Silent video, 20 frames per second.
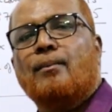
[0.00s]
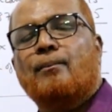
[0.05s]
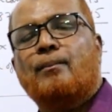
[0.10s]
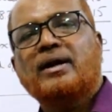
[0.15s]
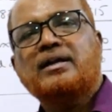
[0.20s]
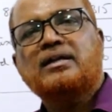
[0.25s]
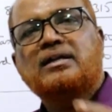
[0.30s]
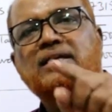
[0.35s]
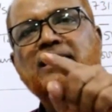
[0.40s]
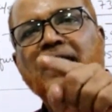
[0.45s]

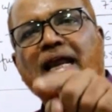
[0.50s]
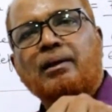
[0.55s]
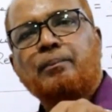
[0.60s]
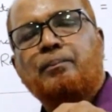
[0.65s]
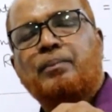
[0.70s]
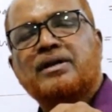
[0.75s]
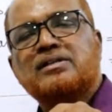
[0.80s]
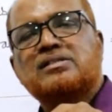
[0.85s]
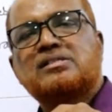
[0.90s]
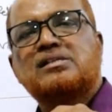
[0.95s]
but
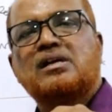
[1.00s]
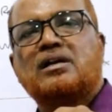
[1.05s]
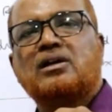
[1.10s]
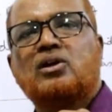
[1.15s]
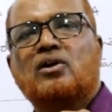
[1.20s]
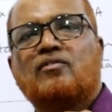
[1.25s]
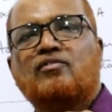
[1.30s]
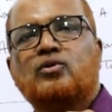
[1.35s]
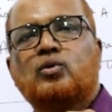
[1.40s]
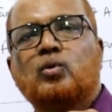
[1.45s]

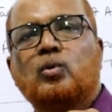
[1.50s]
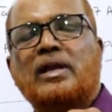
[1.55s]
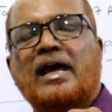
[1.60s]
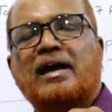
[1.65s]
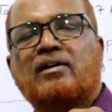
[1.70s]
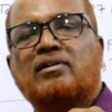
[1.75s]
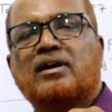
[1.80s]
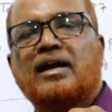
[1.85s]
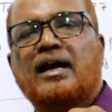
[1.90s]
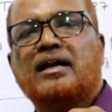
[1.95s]
10% of
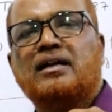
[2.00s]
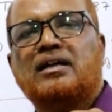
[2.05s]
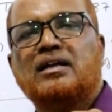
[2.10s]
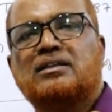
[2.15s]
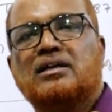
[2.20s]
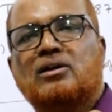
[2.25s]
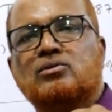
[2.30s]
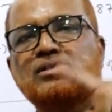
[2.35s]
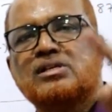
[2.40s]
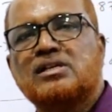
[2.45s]

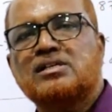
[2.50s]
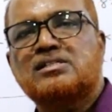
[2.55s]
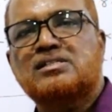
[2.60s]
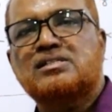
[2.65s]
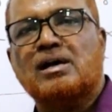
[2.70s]
2,80,000 is